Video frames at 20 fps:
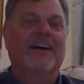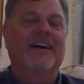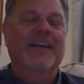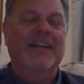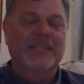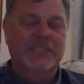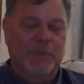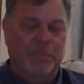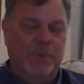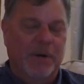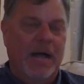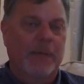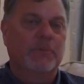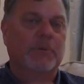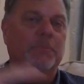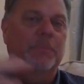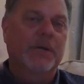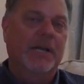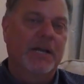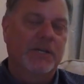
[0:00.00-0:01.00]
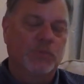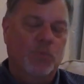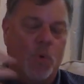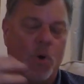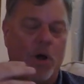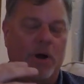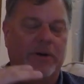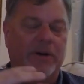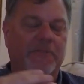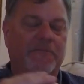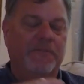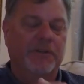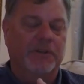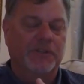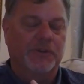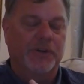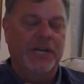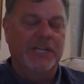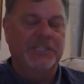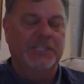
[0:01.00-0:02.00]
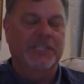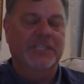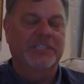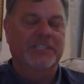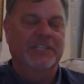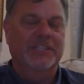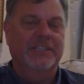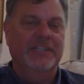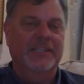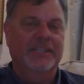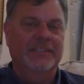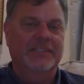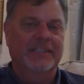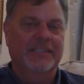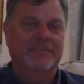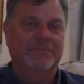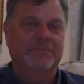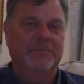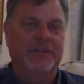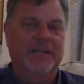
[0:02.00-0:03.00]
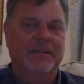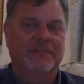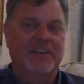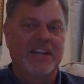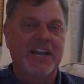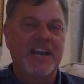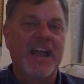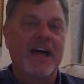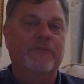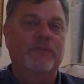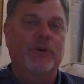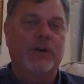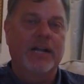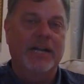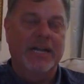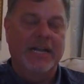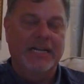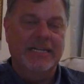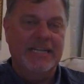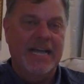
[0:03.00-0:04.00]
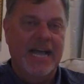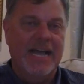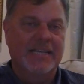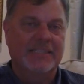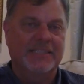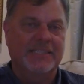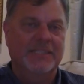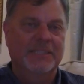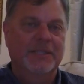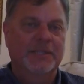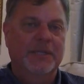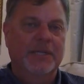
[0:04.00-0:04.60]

is a problem because water infiltration is a kind of a never-ending task.